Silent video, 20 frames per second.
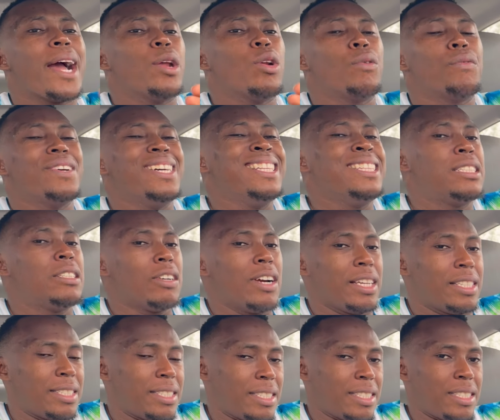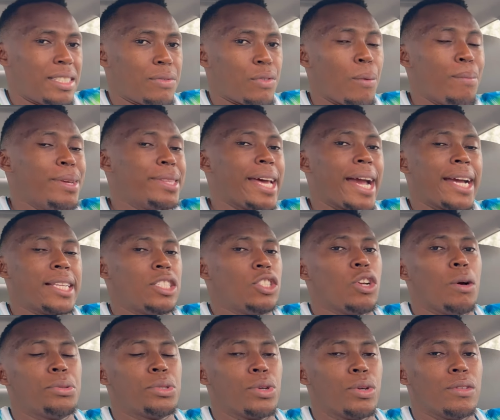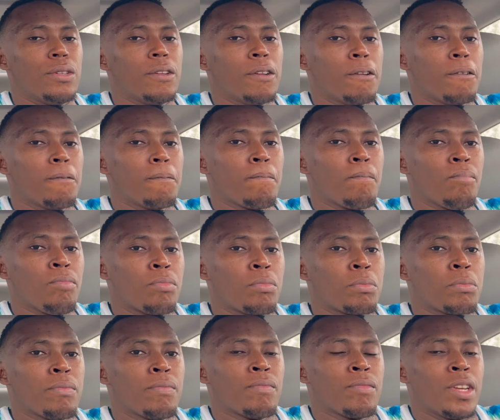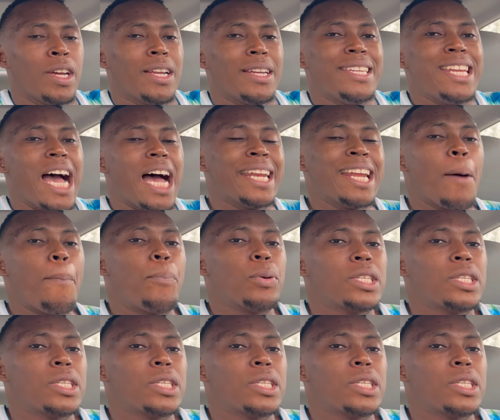kind of interests from the targeting option. They are now